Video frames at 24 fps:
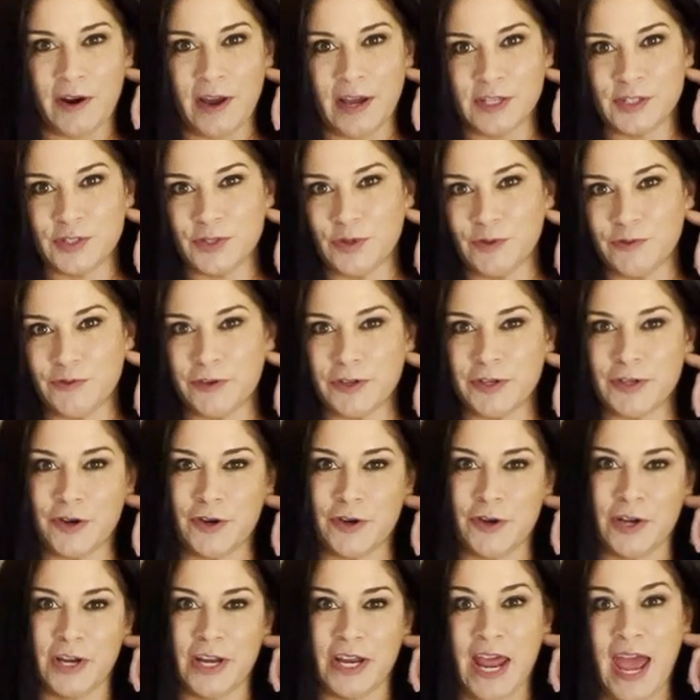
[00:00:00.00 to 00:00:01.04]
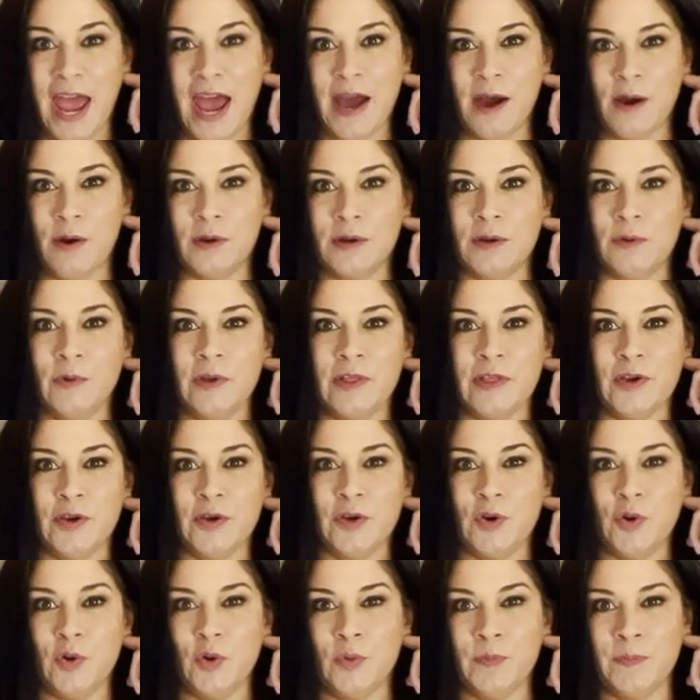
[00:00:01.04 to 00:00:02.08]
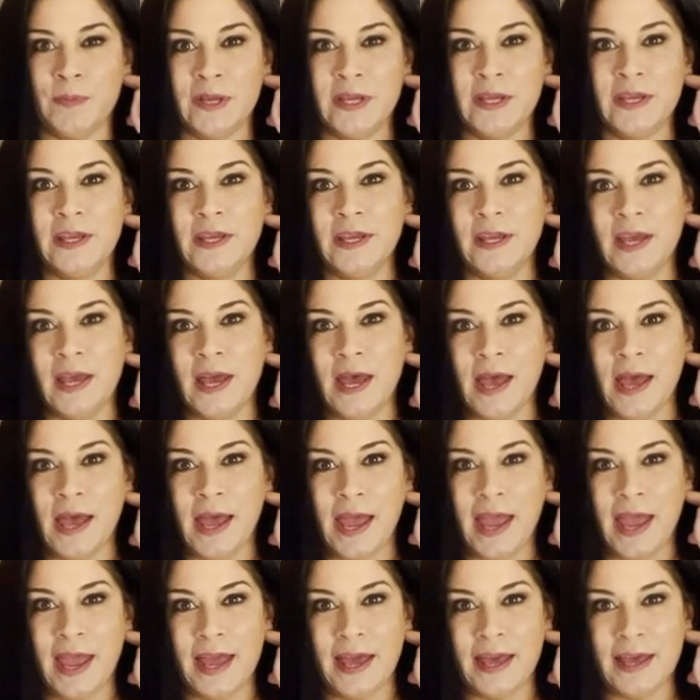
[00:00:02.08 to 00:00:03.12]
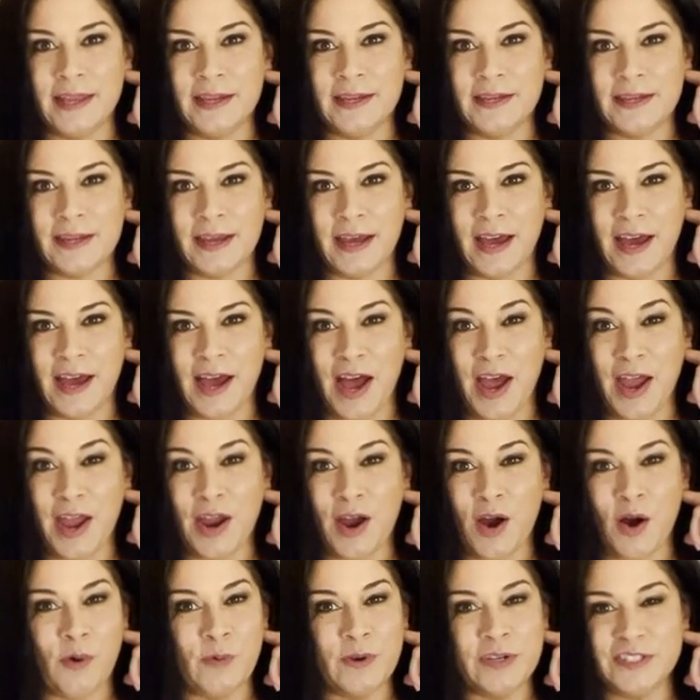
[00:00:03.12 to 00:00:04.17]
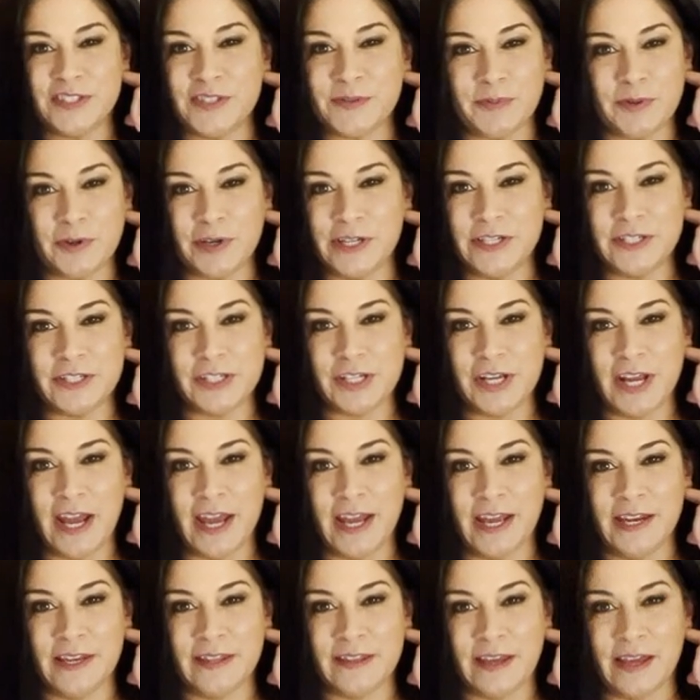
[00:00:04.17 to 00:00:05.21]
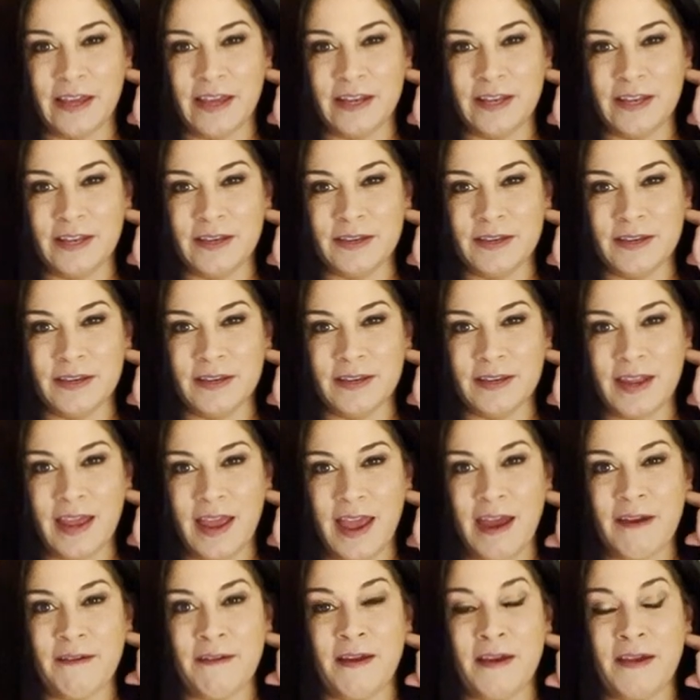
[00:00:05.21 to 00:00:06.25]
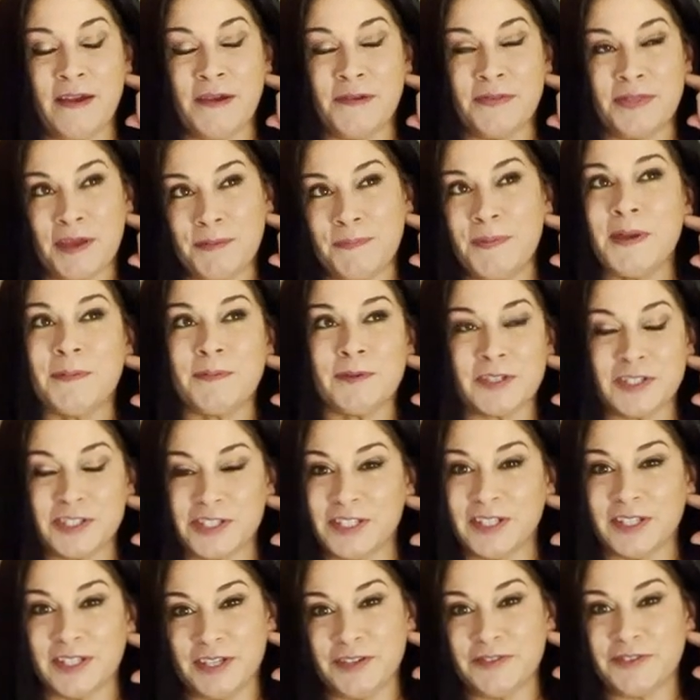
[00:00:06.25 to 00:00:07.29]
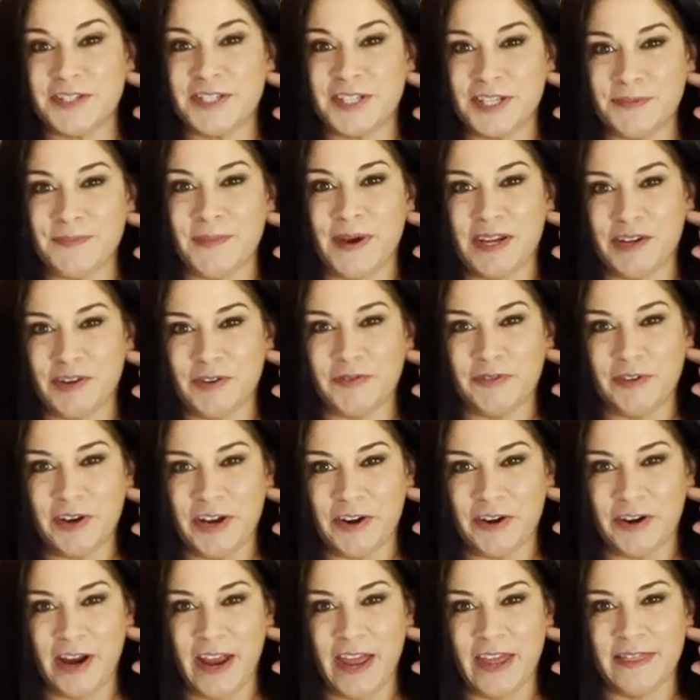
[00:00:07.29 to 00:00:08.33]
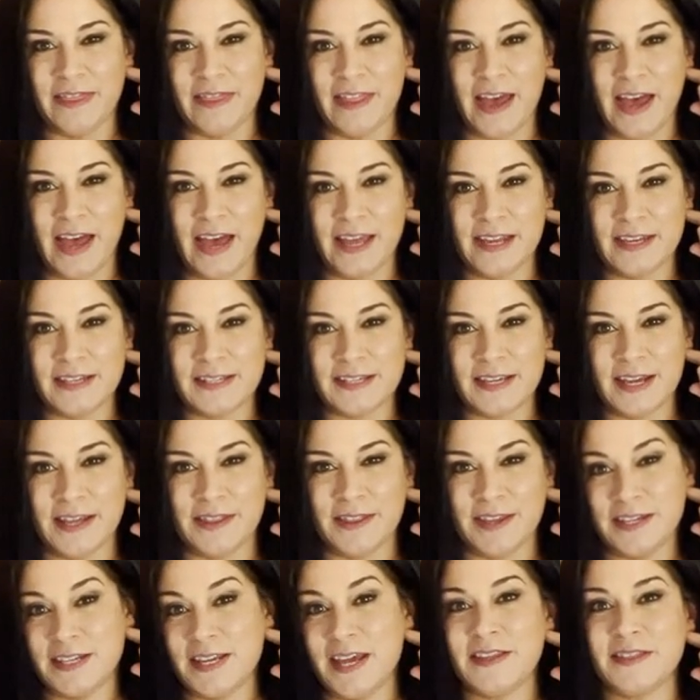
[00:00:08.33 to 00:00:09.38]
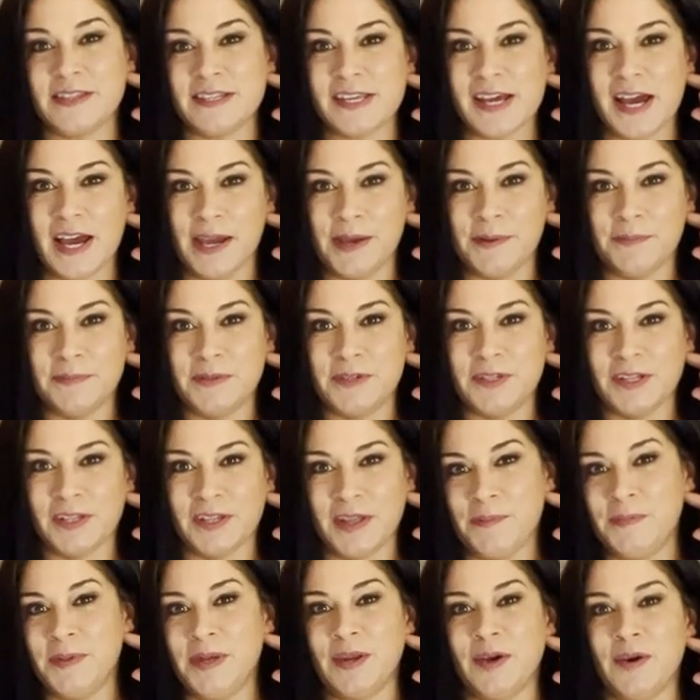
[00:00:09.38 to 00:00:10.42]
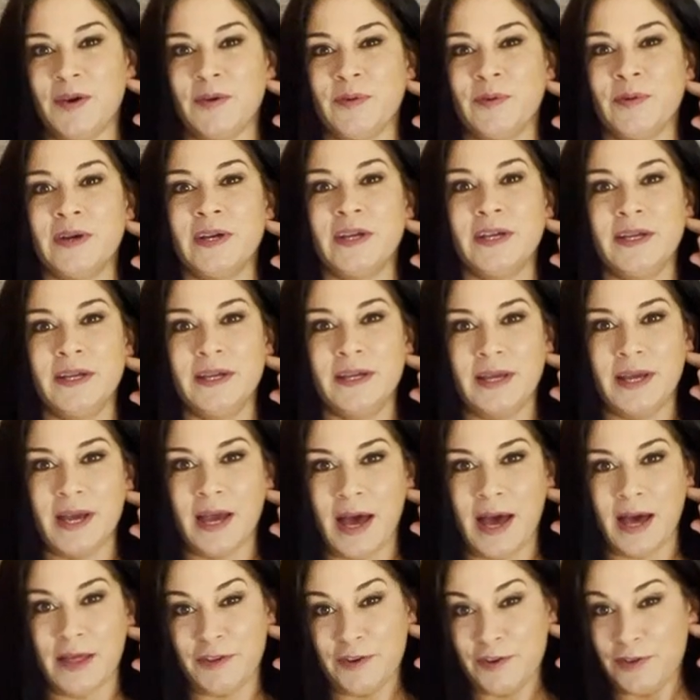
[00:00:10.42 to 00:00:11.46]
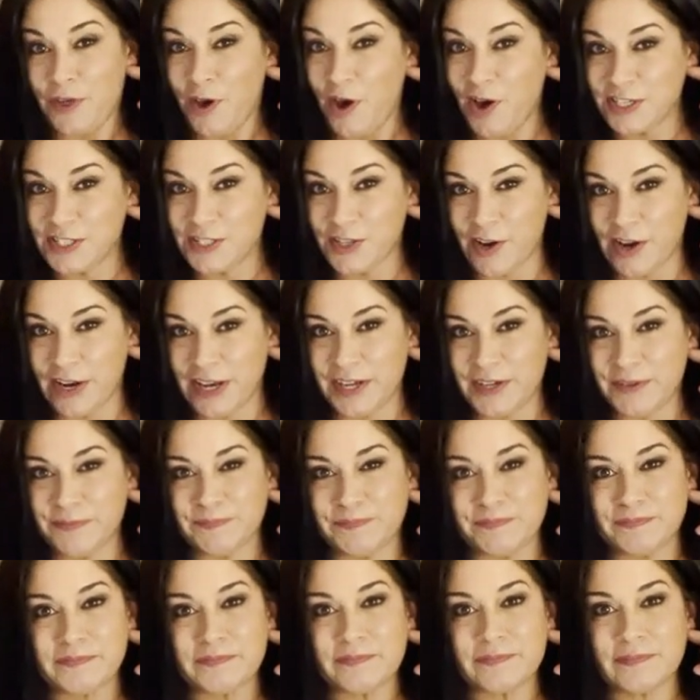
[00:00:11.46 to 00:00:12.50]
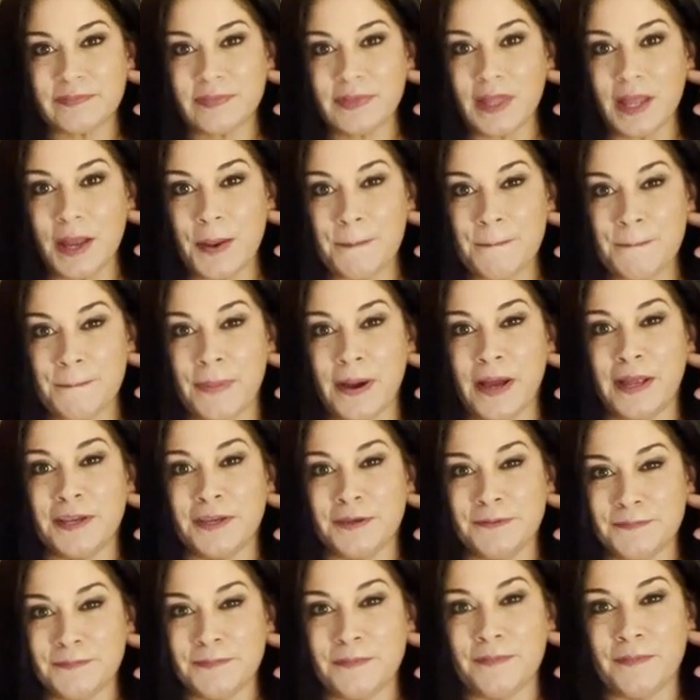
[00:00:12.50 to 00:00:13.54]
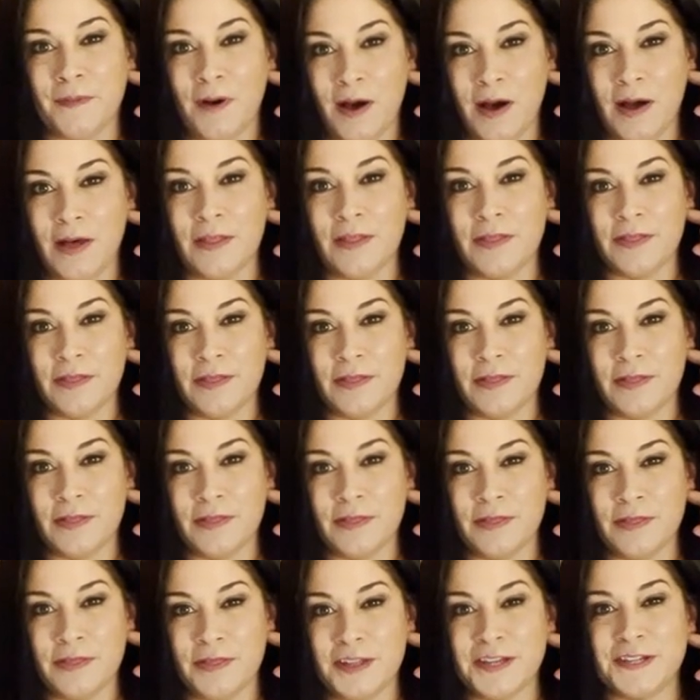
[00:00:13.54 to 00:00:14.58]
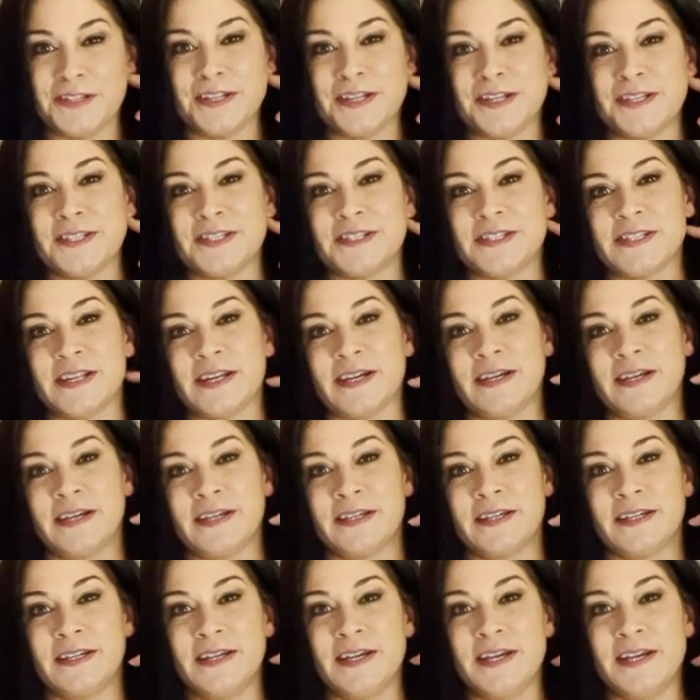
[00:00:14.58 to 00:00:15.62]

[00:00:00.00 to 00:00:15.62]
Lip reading: I should return and how and with whom. And I always appreciate that people are still interested in my career and that they take the time to let me know their thoughts on it. But this is for